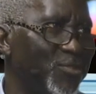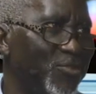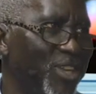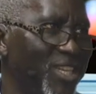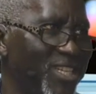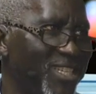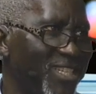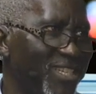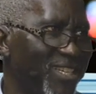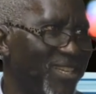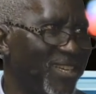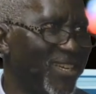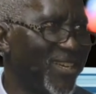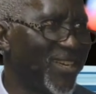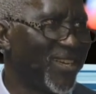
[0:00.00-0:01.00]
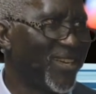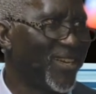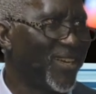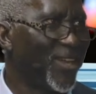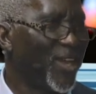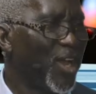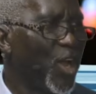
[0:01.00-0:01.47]
feet.
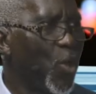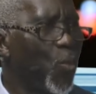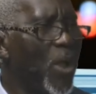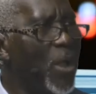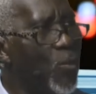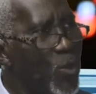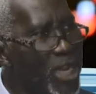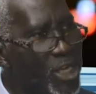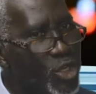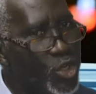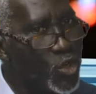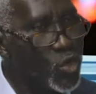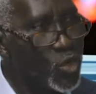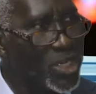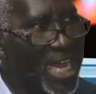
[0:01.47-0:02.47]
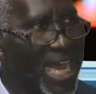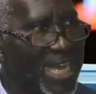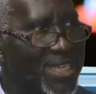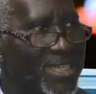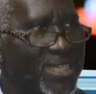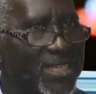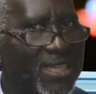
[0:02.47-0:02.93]
When we do
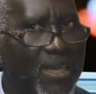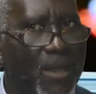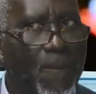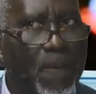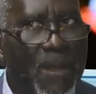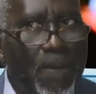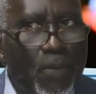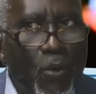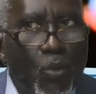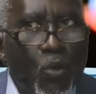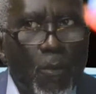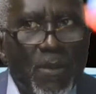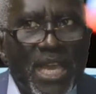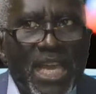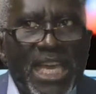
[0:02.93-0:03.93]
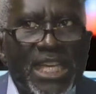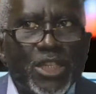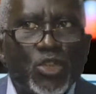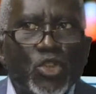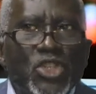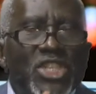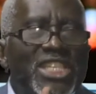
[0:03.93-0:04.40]
that, people will begin
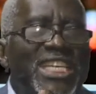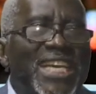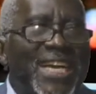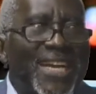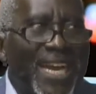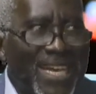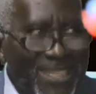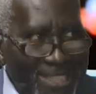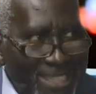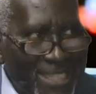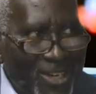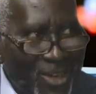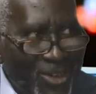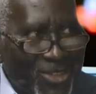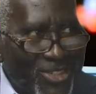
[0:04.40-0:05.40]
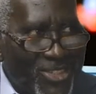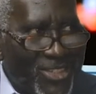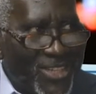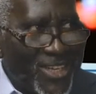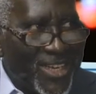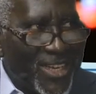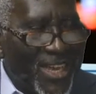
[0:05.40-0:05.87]
to see Christ in us.
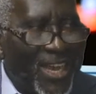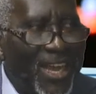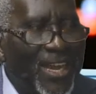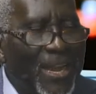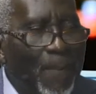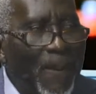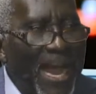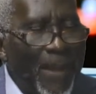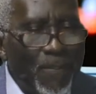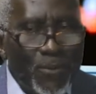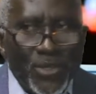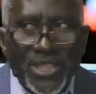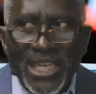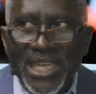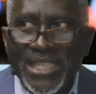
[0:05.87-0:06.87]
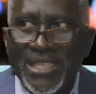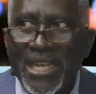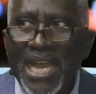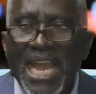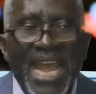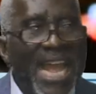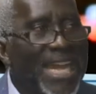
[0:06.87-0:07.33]
The Bible says,
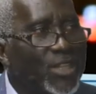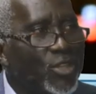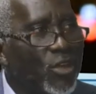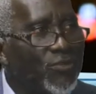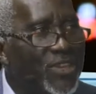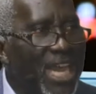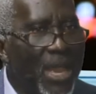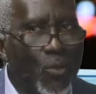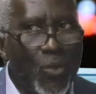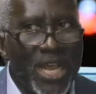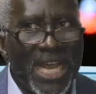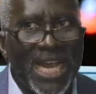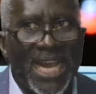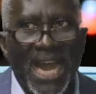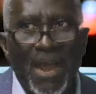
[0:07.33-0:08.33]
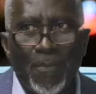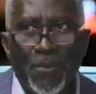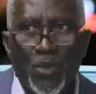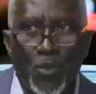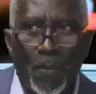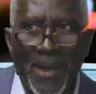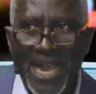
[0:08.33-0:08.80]
eight of them will grab
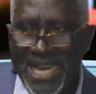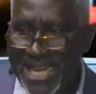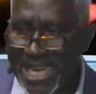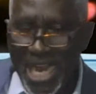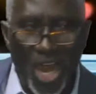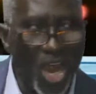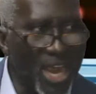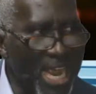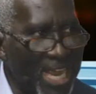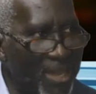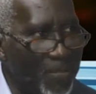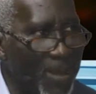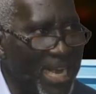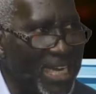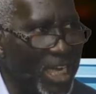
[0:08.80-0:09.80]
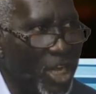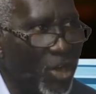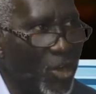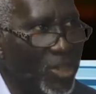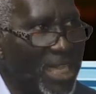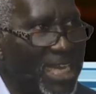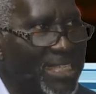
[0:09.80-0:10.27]
you by the by the
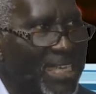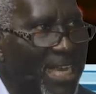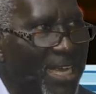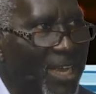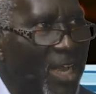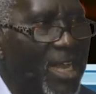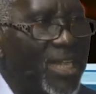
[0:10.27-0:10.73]
cloth and say,